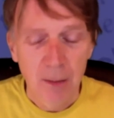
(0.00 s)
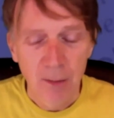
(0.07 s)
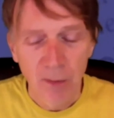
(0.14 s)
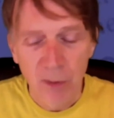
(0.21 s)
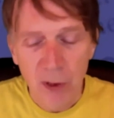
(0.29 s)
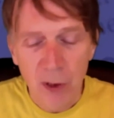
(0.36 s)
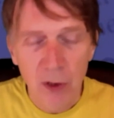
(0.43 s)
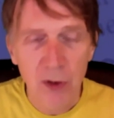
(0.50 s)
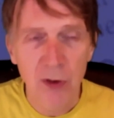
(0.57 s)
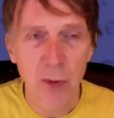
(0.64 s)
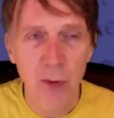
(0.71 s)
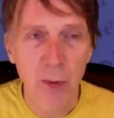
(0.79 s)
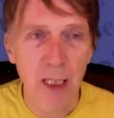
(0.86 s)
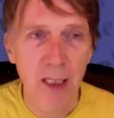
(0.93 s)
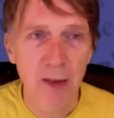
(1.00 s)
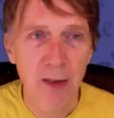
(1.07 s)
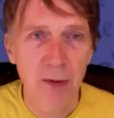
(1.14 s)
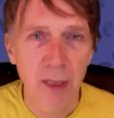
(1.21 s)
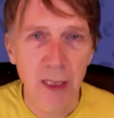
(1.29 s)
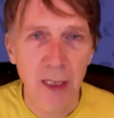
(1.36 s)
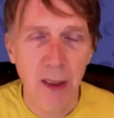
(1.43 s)
not to make it
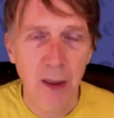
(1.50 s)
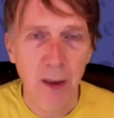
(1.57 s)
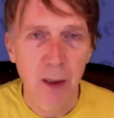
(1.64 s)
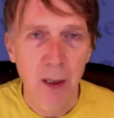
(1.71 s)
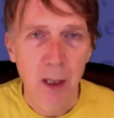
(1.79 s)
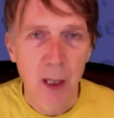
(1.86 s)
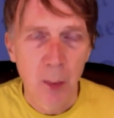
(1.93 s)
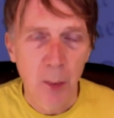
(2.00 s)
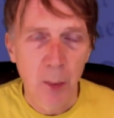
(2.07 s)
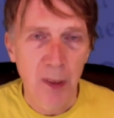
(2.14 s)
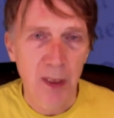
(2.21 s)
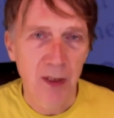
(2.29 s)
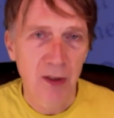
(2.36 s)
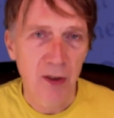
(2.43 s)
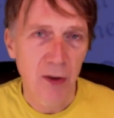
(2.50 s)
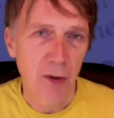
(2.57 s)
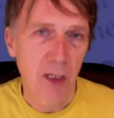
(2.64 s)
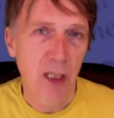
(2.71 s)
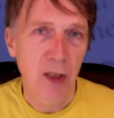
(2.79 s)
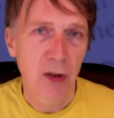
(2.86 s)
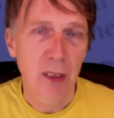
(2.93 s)
real, but to
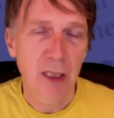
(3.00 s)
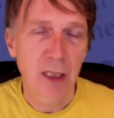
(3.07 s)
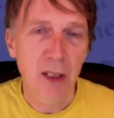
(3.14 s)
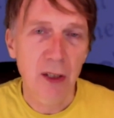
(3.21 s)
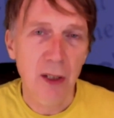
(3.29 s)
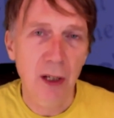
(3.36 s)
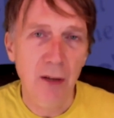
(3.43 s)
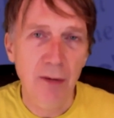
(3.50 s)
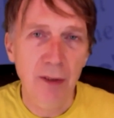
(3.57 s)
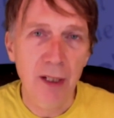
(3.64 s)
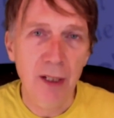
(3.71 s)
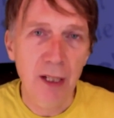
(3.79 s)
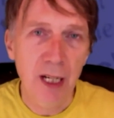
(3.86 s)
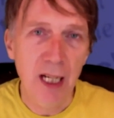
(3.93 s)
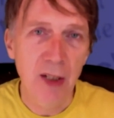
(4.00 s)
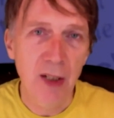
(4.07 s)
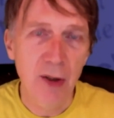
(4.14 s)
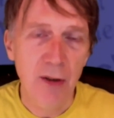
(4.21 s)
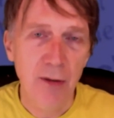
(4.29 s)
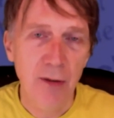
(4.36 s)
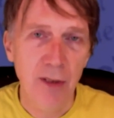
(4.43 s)
actually discover the
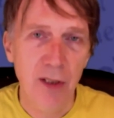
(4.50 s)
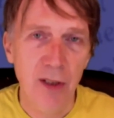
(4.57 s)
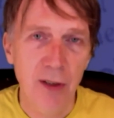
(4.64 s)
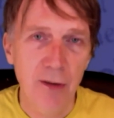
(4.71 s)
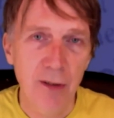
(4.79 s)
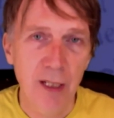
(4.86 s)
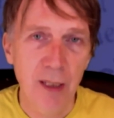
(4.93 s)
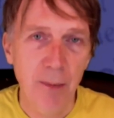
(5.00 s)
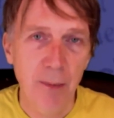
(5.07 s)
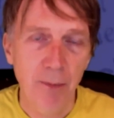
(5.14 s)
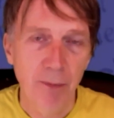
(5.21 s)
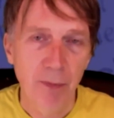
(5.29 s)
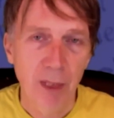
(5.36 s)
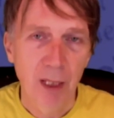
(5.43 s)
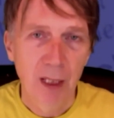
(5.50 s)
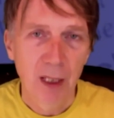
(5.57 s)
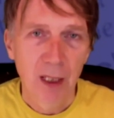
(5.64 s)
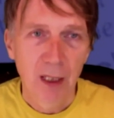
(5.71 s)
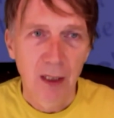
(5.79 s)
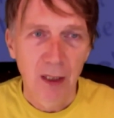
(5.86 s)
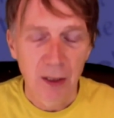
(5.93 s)
nature of this dream.
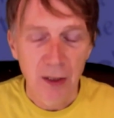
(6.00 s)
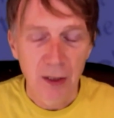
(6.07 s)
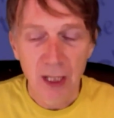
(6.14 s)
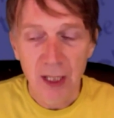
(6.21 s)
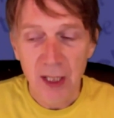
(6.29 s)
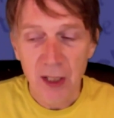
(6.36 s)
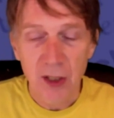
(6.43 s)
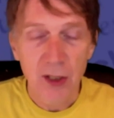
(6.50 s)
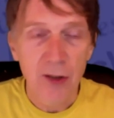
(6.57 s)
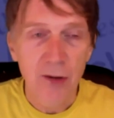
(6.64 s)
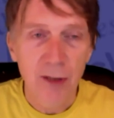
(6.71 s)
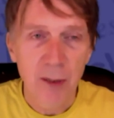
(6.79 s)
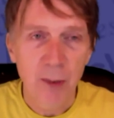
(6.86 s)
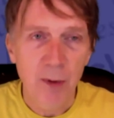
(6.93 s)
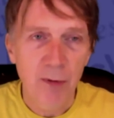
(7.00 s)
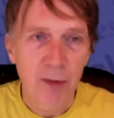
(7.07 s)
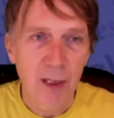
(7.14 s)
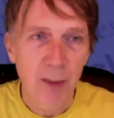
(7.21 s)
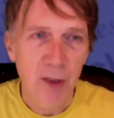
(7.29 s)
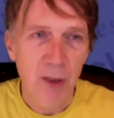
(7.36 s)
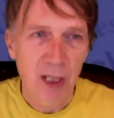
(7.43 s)
It is a dream of
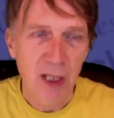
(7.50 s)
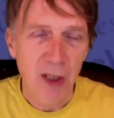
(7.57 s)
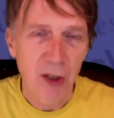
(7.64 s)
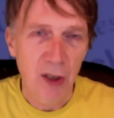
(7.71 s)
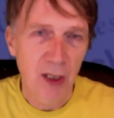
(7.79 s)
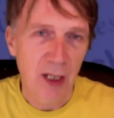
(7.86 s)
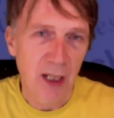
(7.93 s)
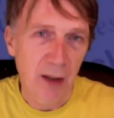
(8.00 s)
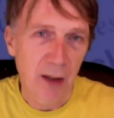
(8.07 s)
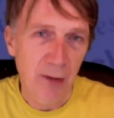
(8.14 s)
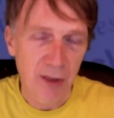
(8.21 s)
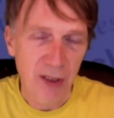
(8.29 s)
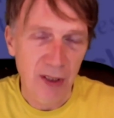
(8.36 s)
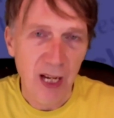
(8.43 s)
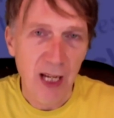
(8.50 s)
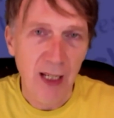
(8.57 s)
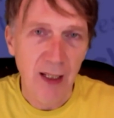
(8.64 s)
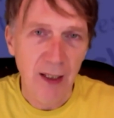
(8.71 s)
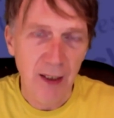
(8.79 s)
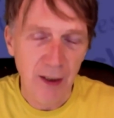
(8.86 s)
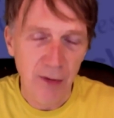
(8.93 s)
limitation and of
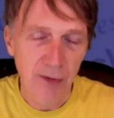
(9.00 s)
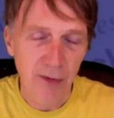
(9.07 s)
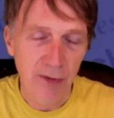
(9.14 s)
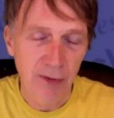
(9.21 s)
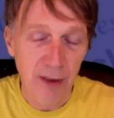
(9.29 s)
attack and of,